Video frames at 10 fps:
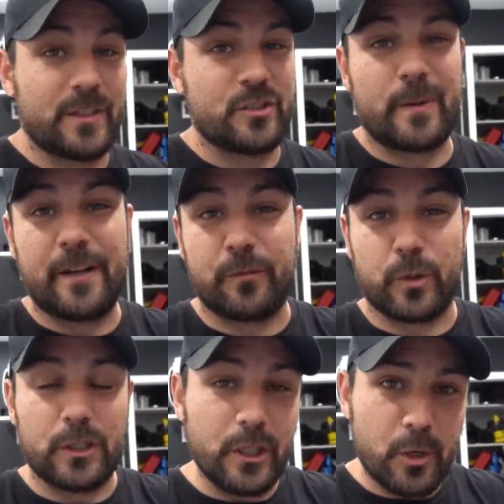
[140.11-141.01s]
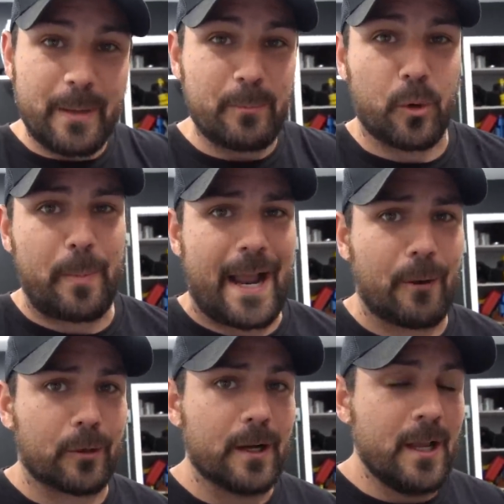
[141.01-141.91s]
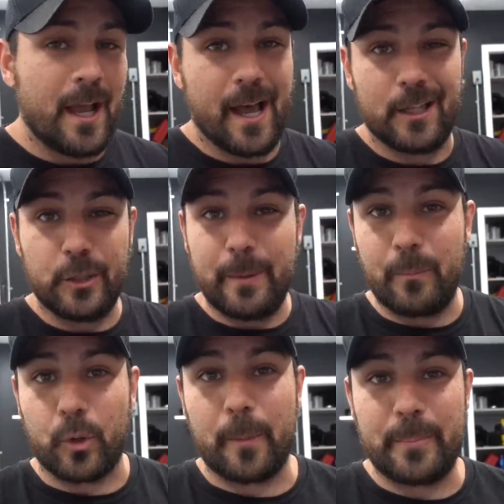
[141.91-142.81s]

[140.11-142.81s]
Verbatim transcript: which is rated for a little bit more power, a little bit more